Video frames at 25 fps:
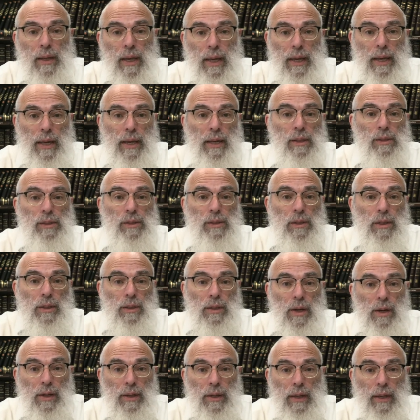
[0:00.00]
He hits the
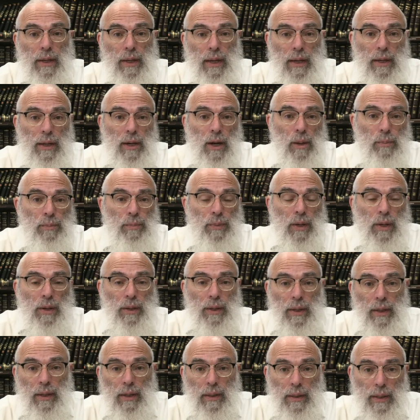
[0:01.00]
donkey. Get up,
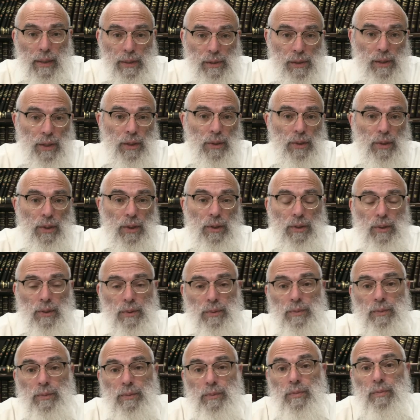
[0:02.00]
donkey. Let's
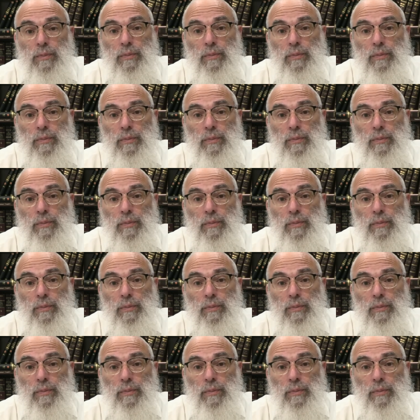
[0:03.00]
continue.